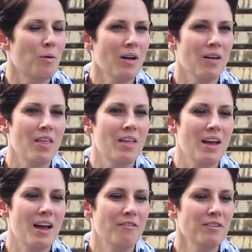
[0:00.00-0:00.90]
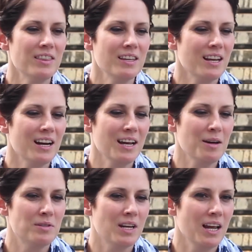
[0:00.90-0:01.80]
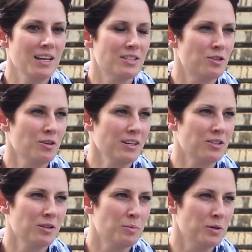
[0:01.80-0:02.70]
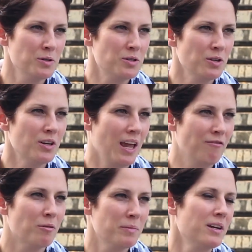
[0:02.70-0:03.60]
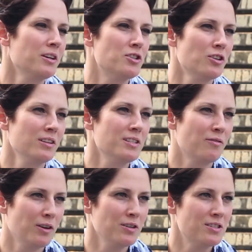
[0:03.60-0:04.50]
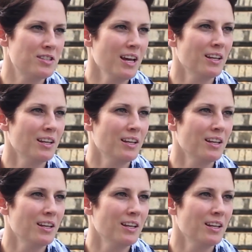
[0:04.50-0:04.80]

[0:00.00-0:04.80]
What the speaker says: Well, everything that I am today as a director and a producer came from being a journalist first